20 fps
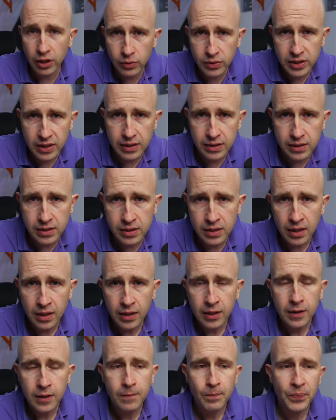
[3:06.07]
notice.
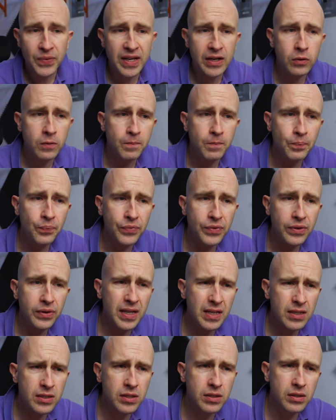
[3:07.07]
Now,
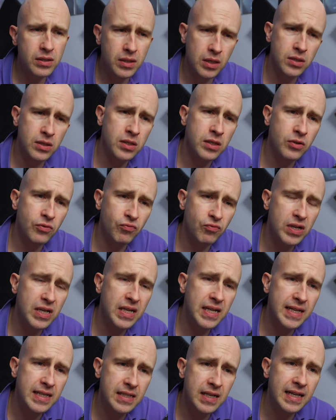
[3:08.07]
this doesn't
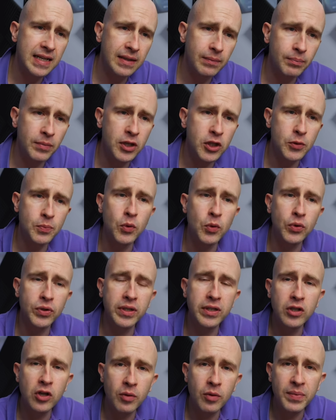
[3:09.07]
really take much more
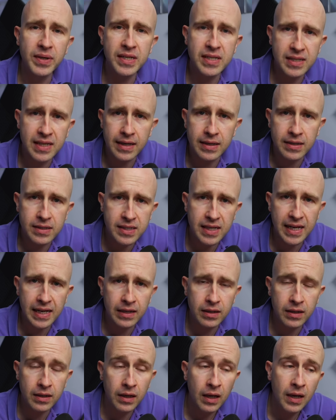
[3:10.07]
than common sense
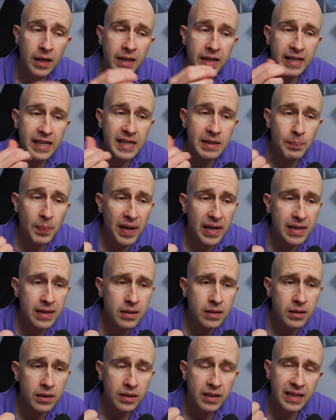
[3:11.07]
in that he
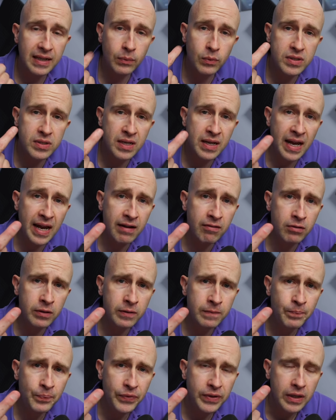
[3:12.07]
paid, it was an
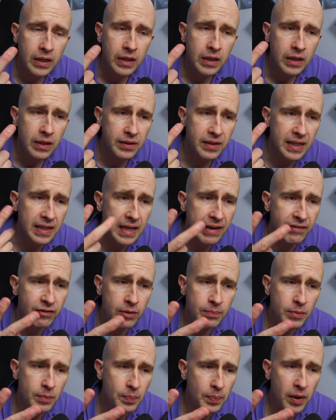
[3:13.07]
error. They gave
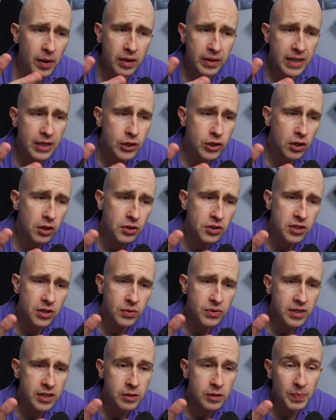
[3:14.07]
him a parking charge
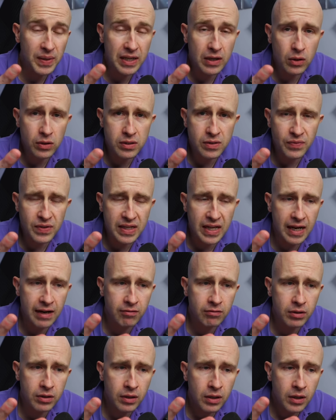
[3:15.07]
notice because of the
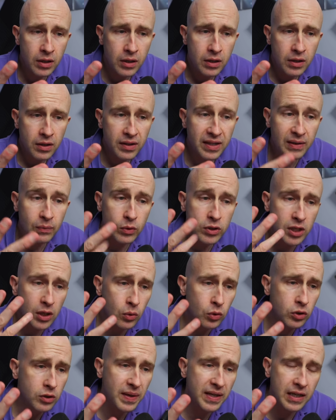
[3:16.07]
error. They were
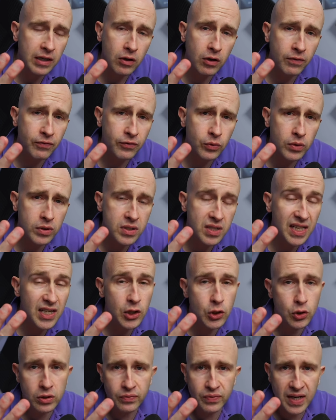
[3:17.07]
told about it afterwards. They
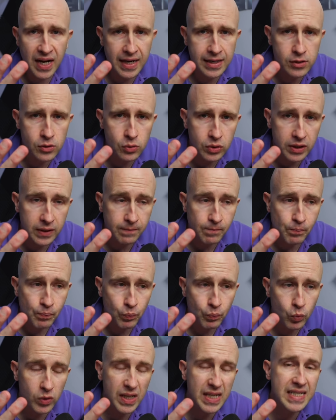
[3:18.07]
should have cancelled it.
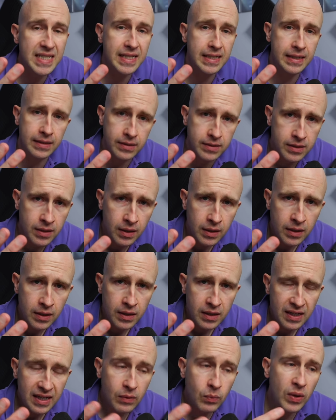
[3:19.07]
Well, they didn't.
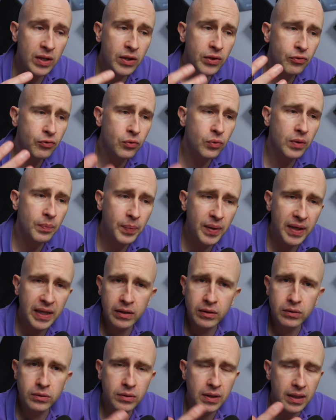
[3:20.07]
It went through
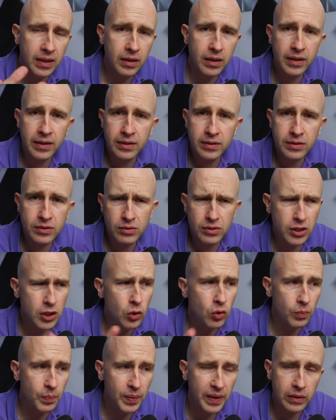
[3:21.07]
appeal and
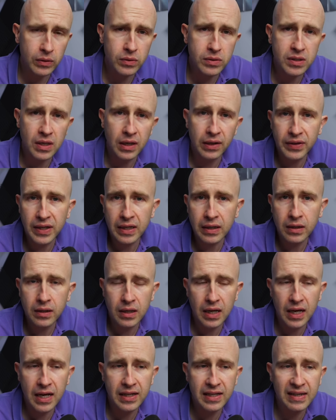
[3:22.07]
two appeals, I think,
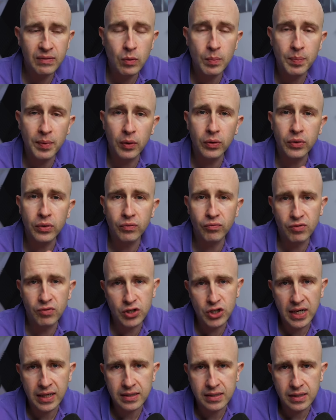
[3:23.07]
and they were both
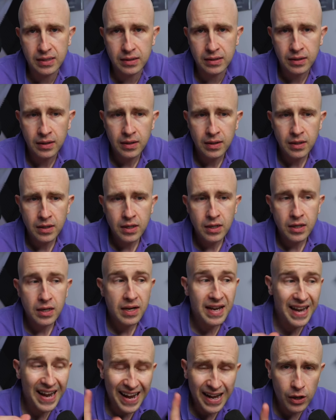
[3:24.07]
rejected.
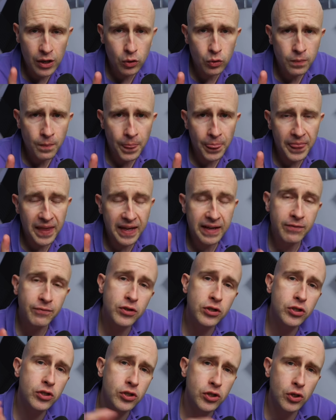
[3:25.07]
Now they've
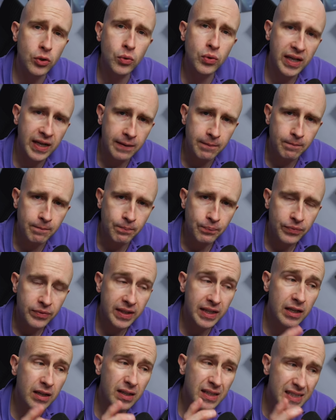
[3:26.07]
sued him.
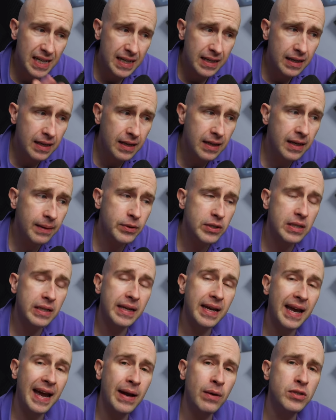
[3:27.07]
They are taking him to the
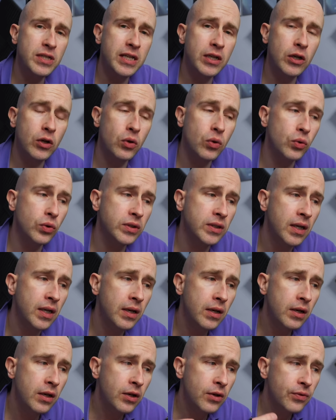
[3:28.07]
county court
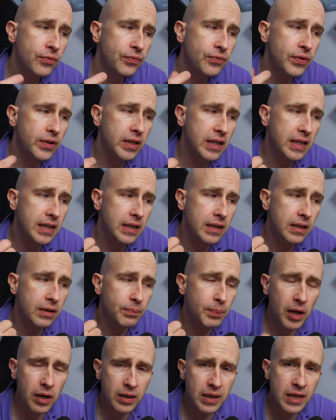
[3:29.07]
for the
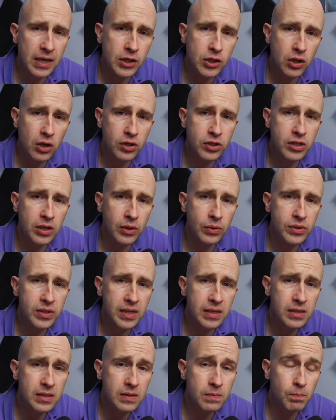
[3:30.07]
parking charge
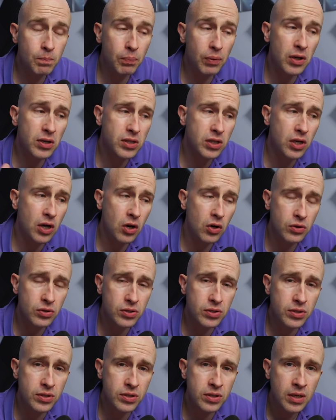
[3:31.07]
notice plus
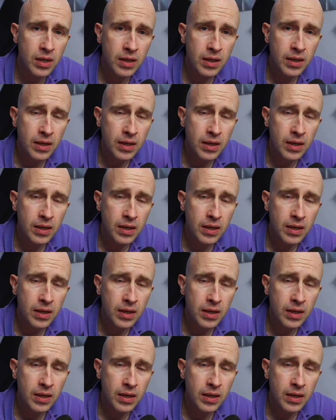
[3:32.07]
costs,